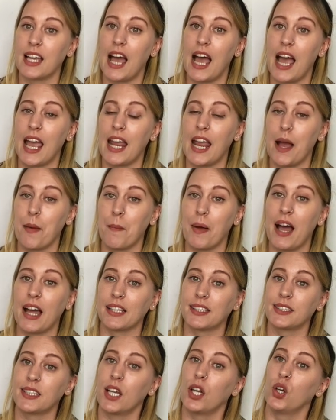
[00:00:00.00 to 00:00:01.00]
I am
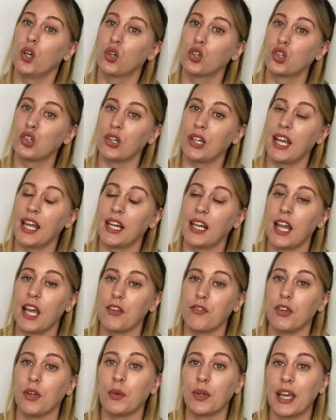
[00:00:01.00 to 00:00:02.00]
at Luxury and
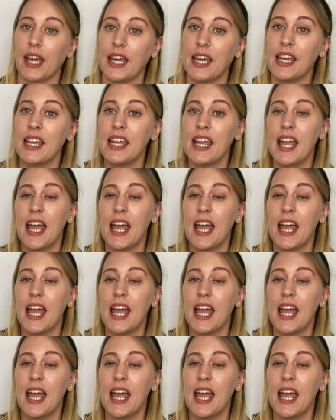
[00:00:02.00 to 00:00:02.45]
Life UK,